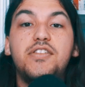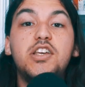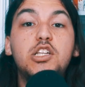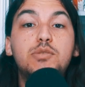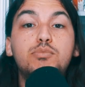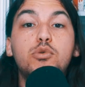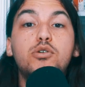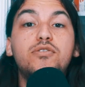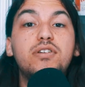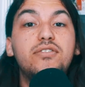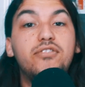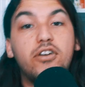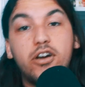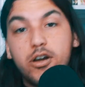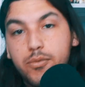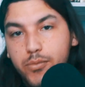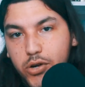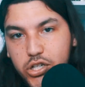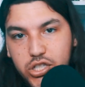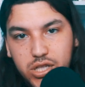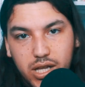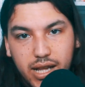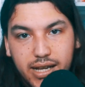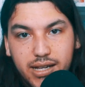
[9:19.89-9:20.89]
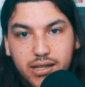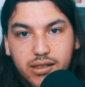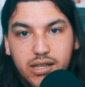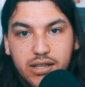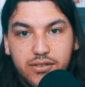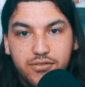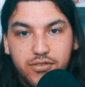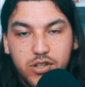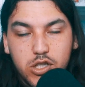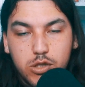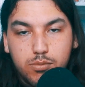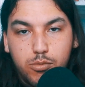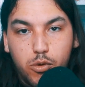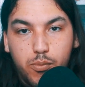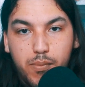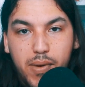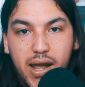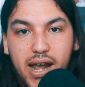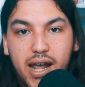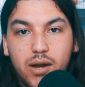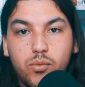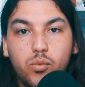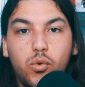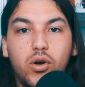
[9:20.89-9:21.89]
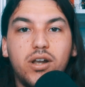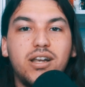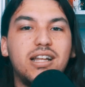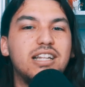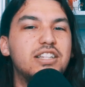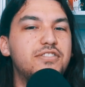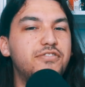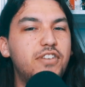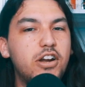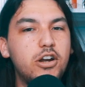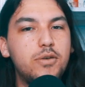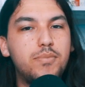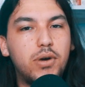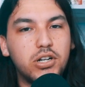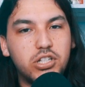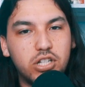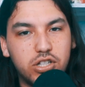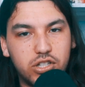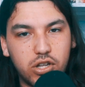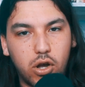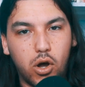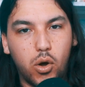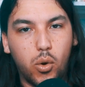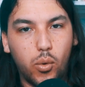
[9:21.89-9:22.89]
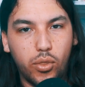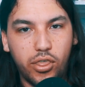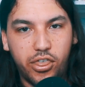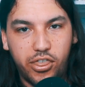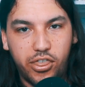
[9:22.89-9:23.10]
This movie, very much like the Invisible Man one, it's very much its own